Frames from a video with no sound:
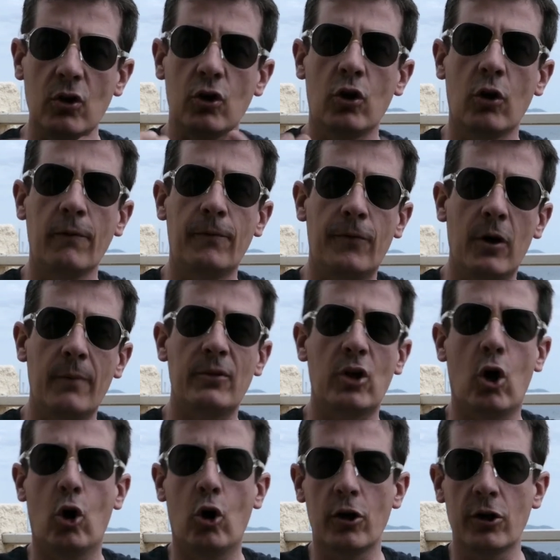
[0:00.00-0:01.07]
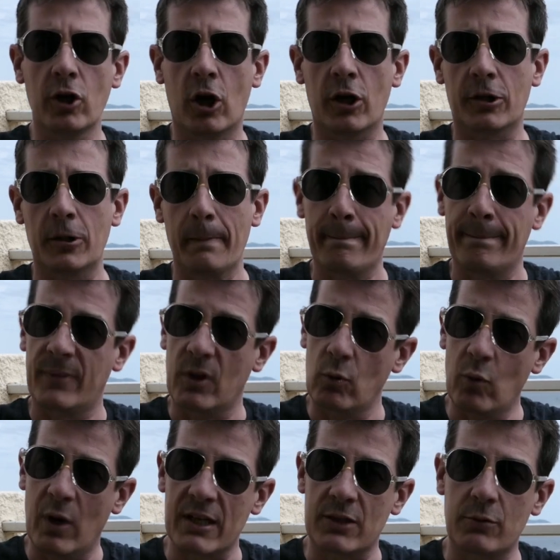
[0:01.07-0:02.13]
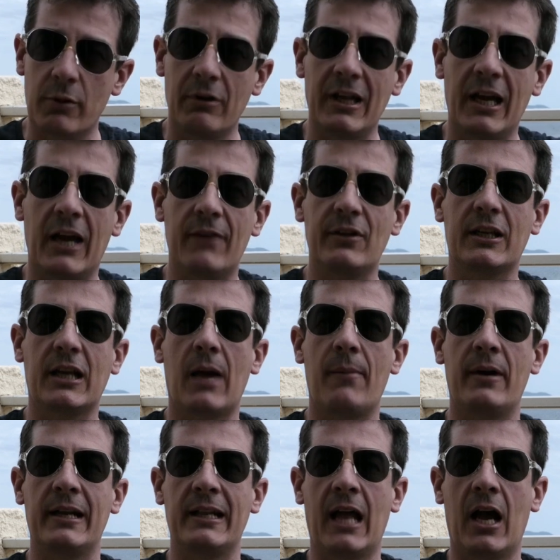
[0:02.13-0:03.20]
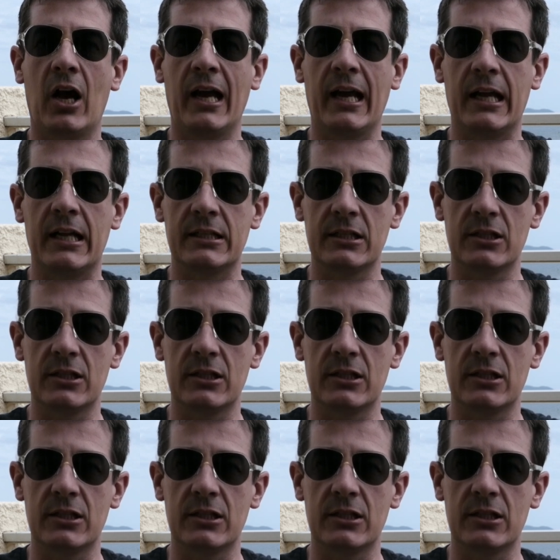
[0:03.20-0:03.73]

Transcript: confirmed or not once we will have the camera in our hands.